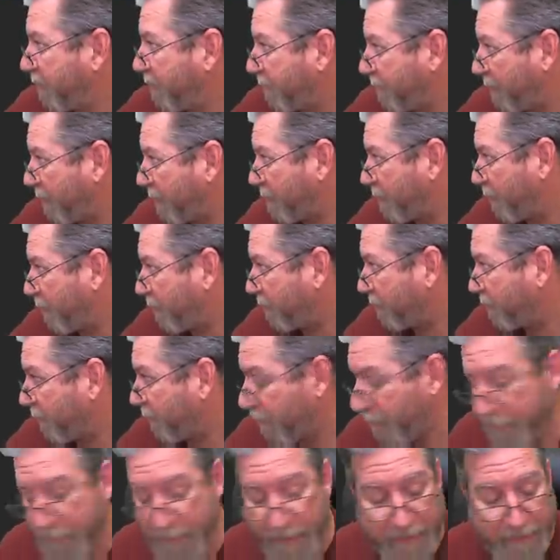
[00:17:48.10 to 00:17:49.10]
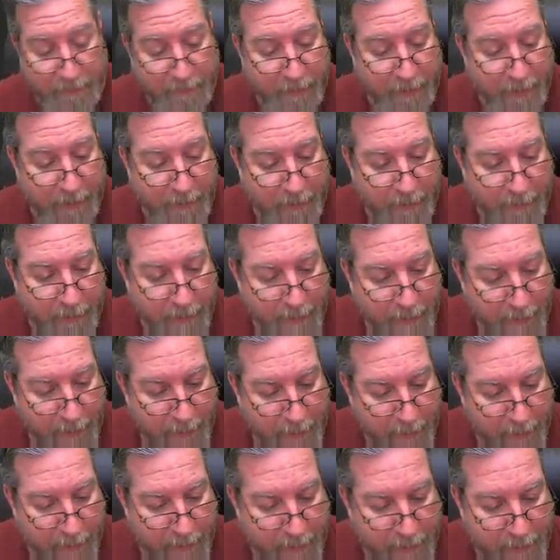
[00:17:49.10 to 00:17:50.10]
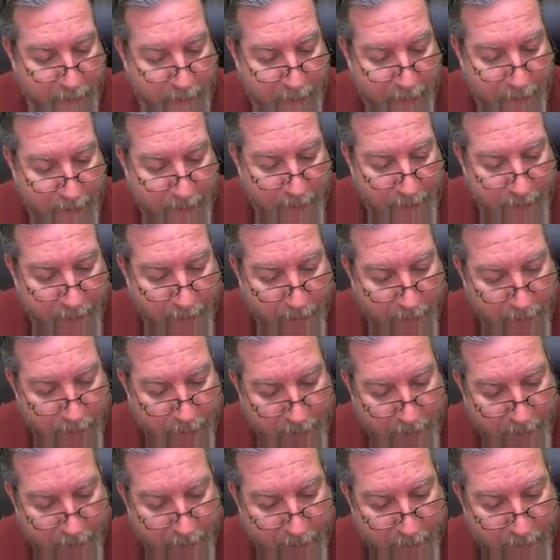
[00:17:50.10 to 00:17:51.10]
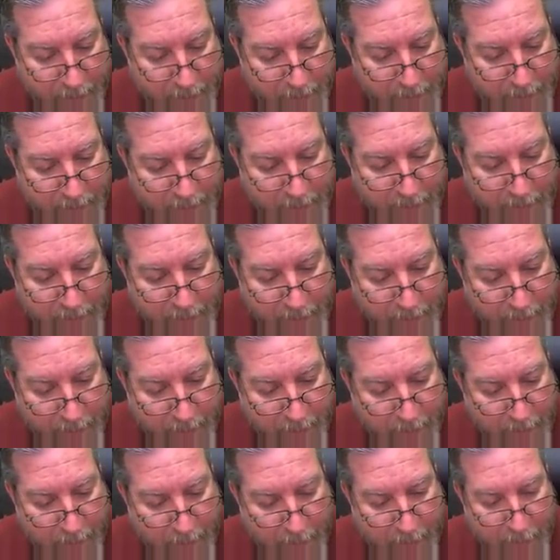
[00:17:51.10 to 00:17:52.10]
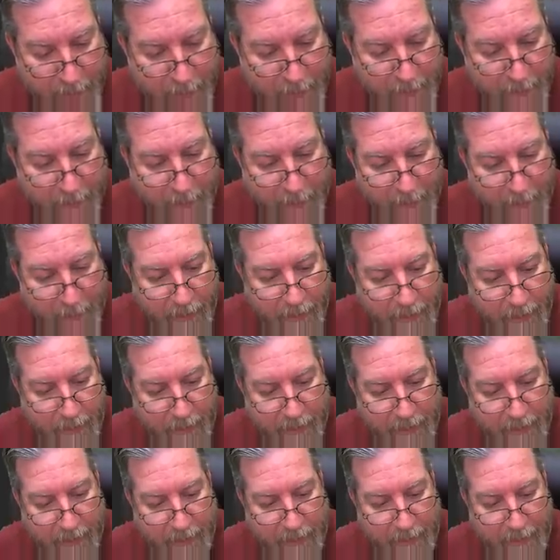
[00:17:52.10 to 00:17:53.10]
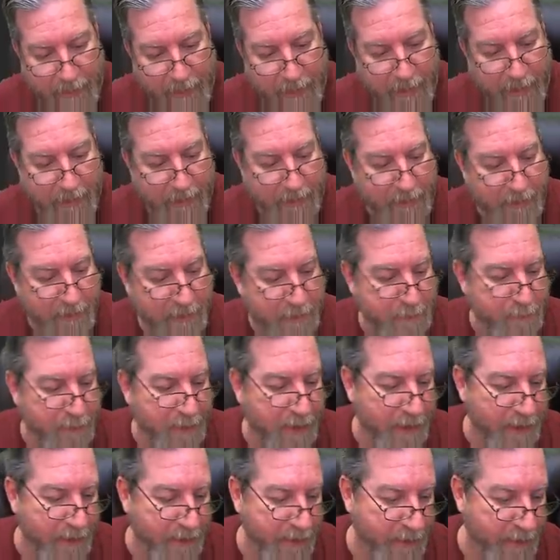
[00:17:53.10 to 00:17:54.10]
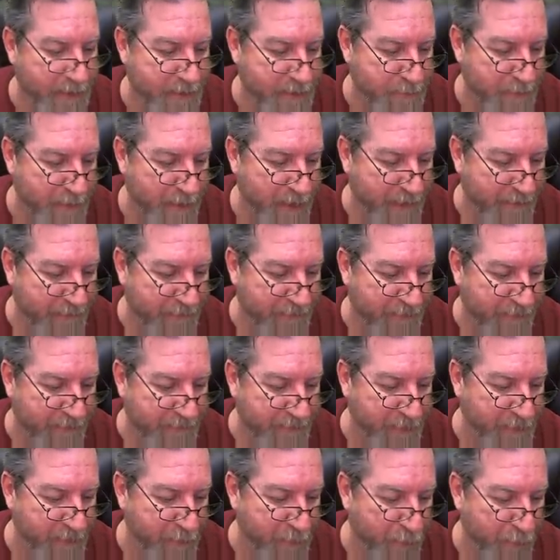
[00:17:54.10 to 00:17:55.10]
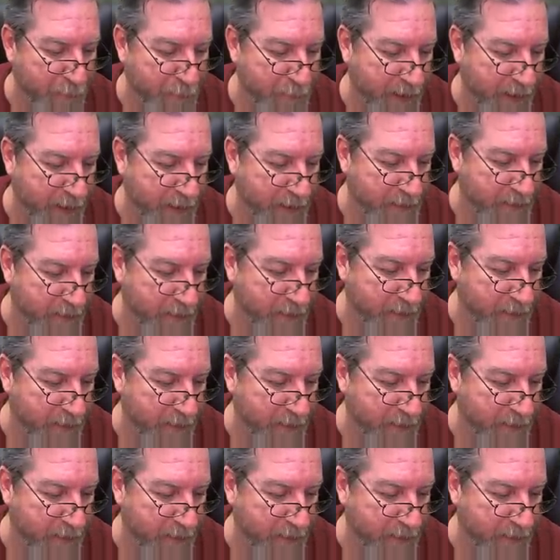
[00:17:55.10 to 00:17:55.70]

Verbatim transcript: technical term, by the way. Yucky. Oh, yeah. Yucky. Yeah, yucky. Very yucky. Yeah, that's my 50-year-old man,